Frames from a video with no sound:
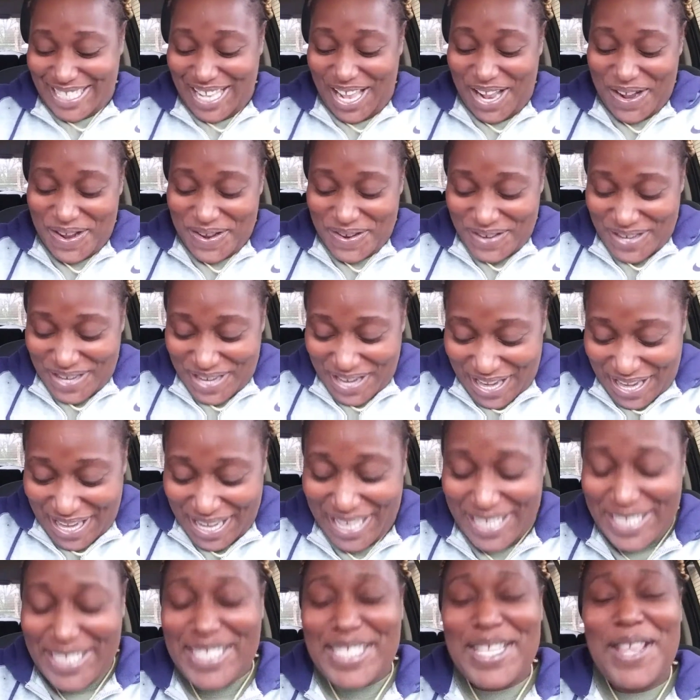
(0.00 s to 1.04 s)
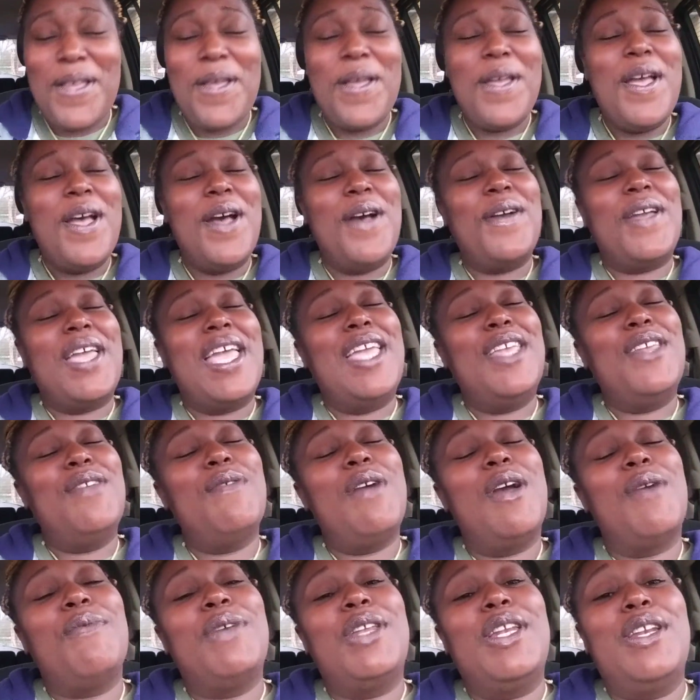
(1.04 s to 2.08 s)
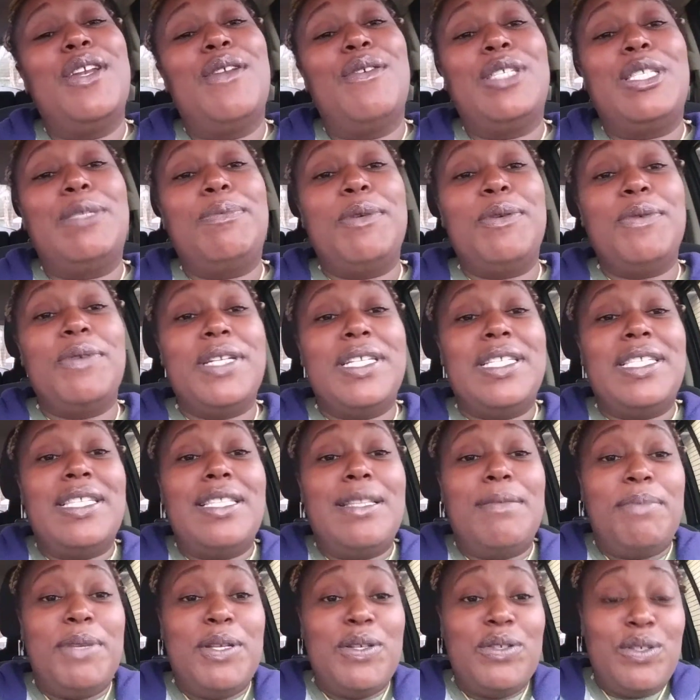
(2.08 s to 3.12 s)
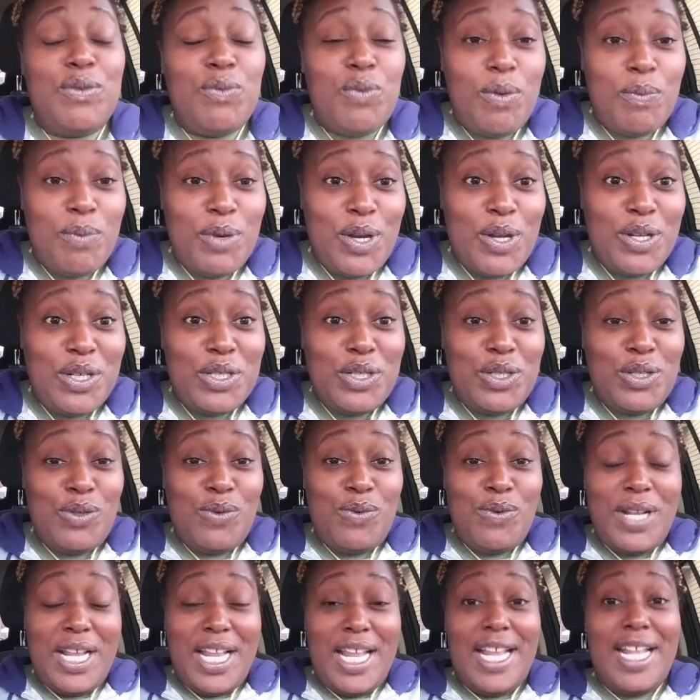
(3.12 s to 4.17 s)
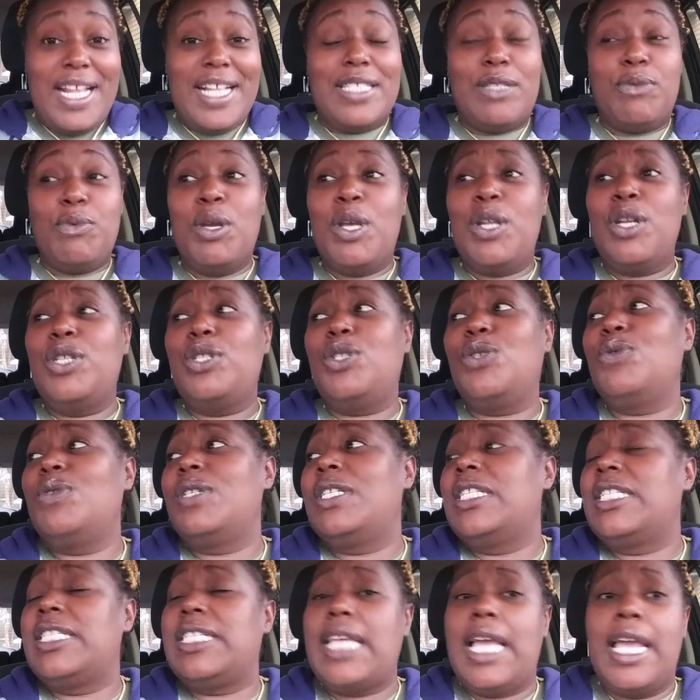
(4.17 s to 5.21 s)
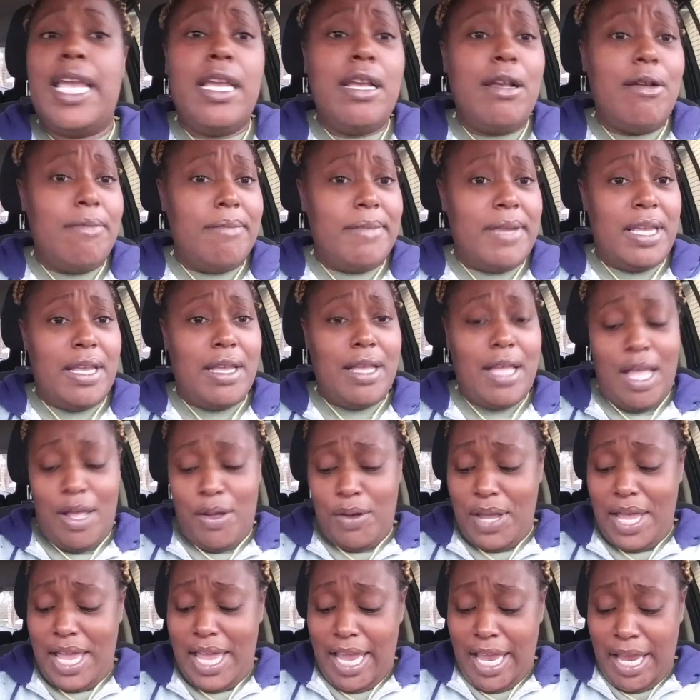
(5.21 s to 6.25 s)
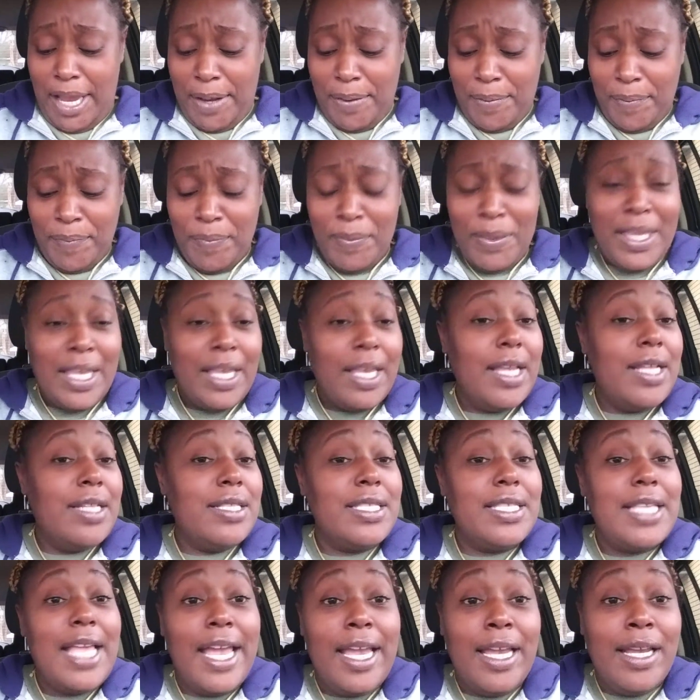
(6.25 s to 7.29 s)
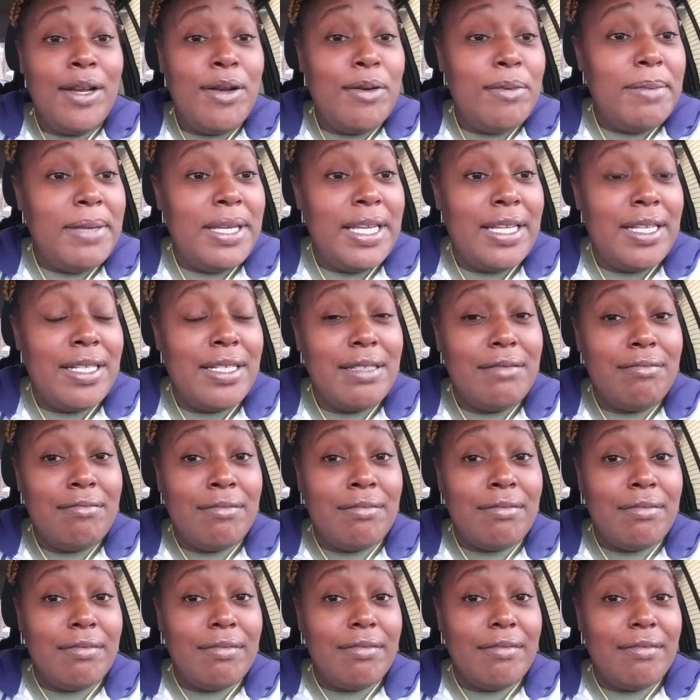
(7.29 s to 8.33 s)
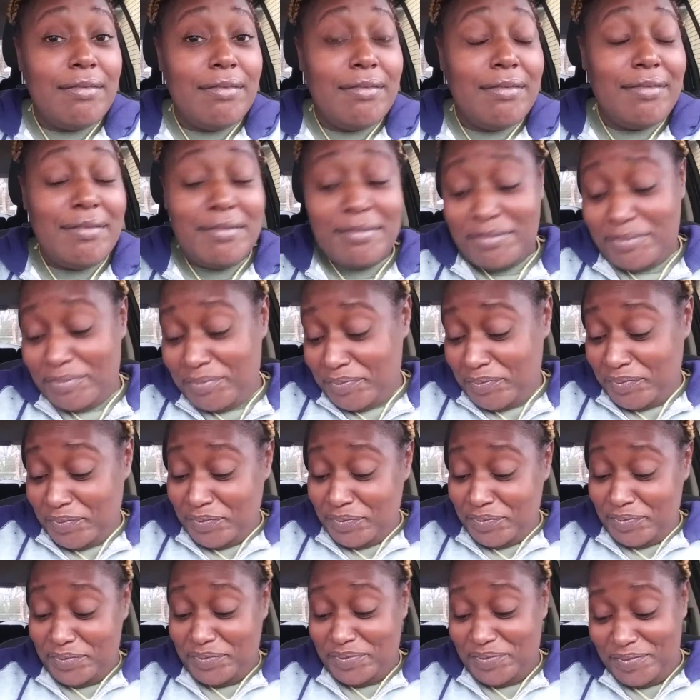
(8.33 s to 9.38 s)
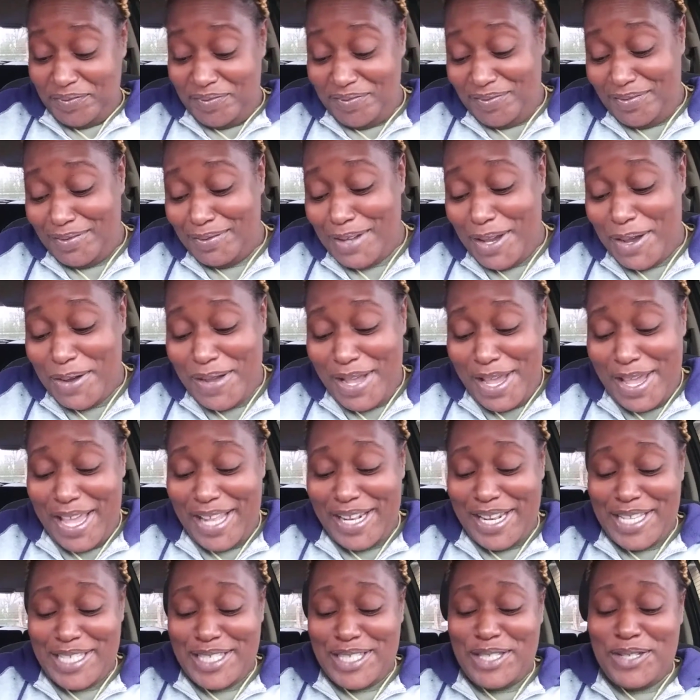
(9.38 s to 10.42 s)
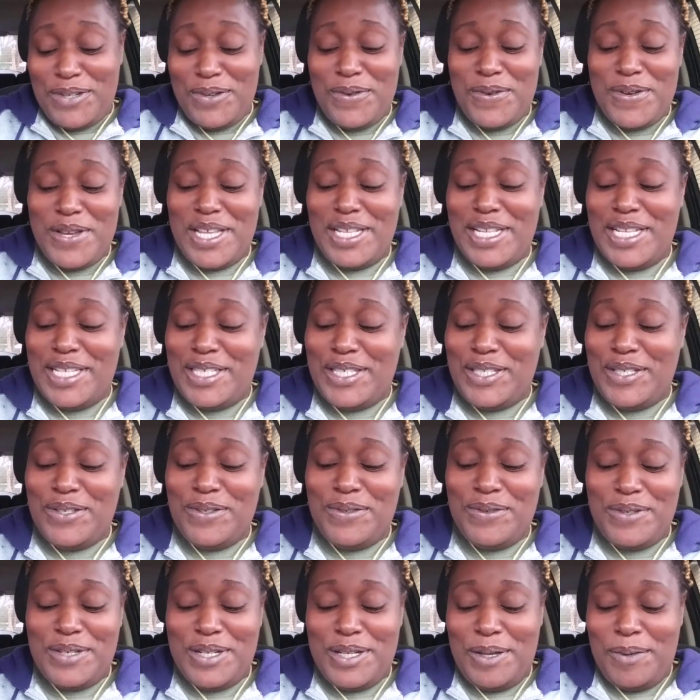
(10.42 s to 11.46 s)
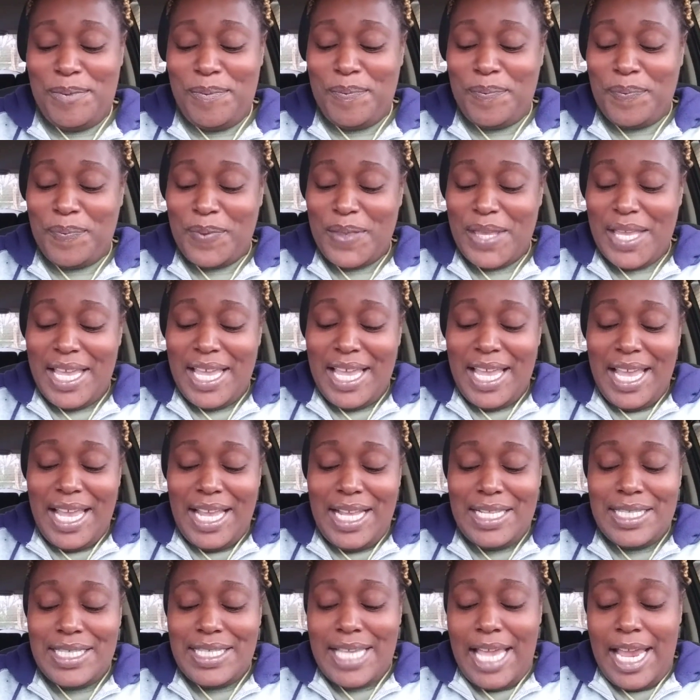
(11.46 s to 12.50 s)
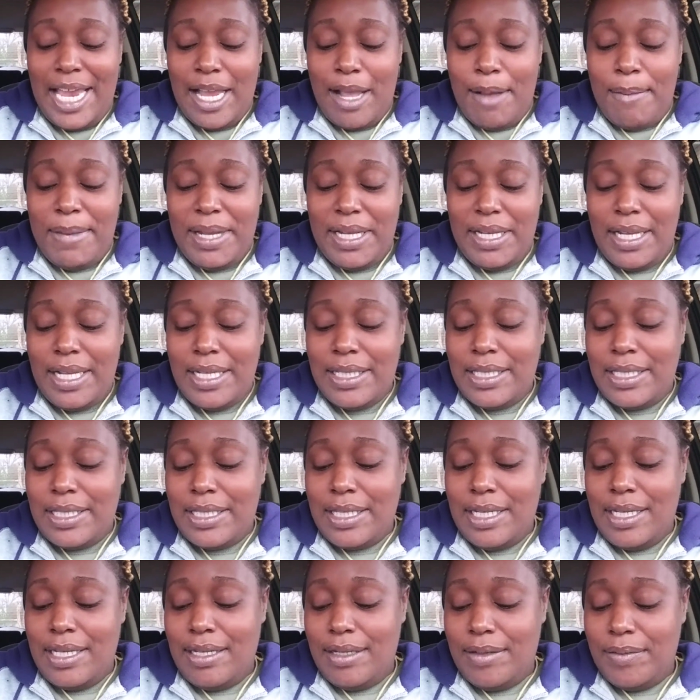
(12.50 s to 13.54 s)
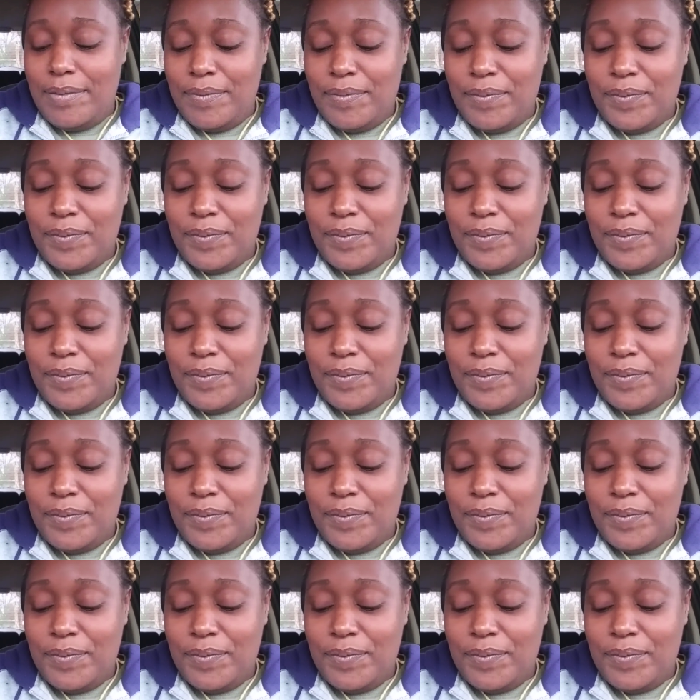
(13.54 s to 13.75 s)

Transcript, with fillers: So, yes. Okay, you already know Spirit is in the building. What we're going to do is we're going to do an entanglement, okay? Entanglement. Mm. Okay, let's do it. Let's do it. Entanglement. Let's see.